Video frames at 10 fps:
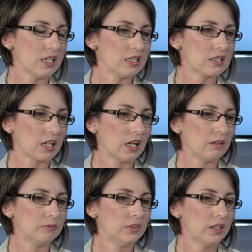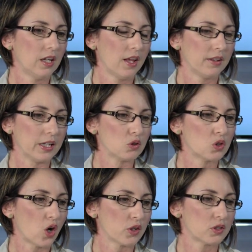is legal
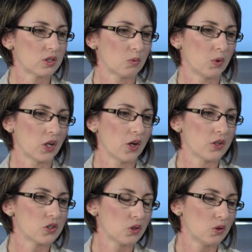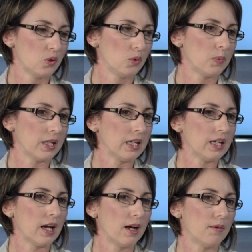costs were going to
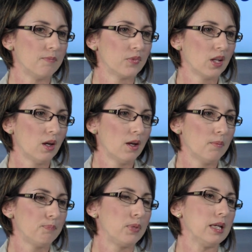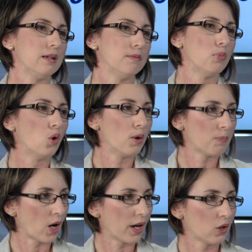be borne
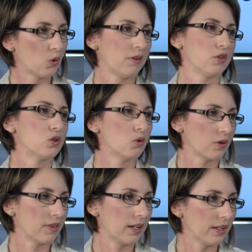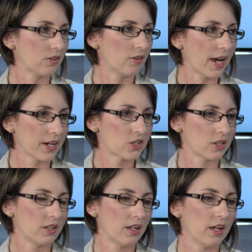by whoever took the legal
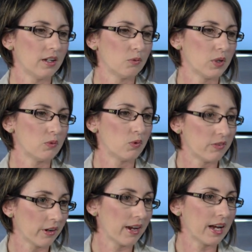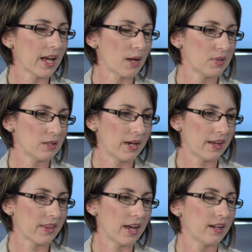action, and we were very unhappy
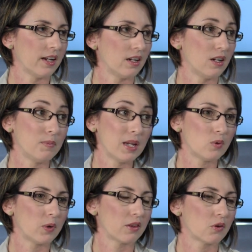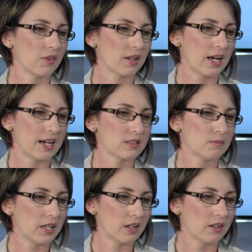about that, and an amendment went through at the last
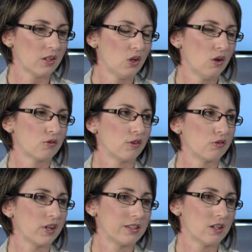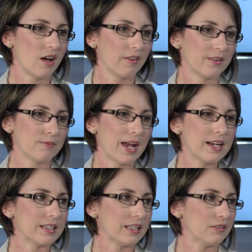minute from Fred Nile that
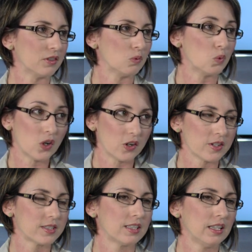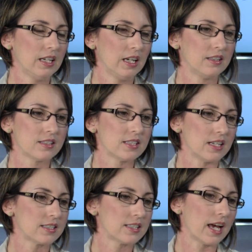made it even worse, in the
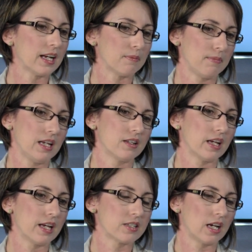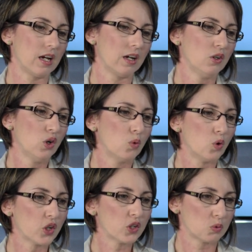sense that it meant that
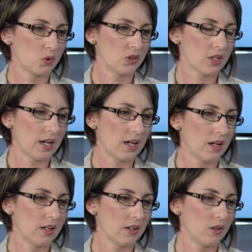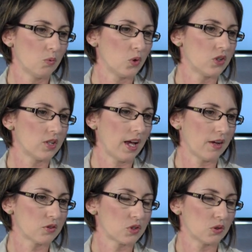workers would
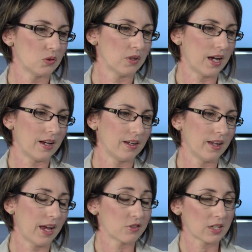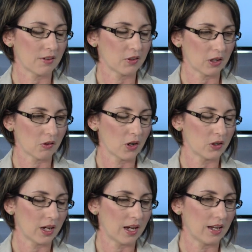have to cover their
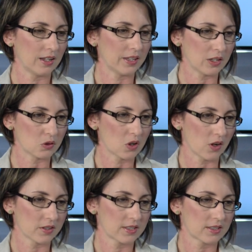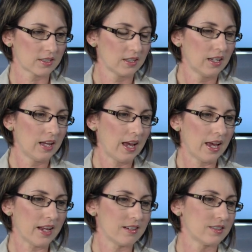own legal costs,
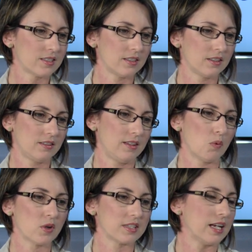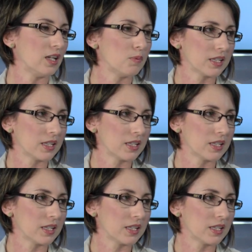and there wasn't any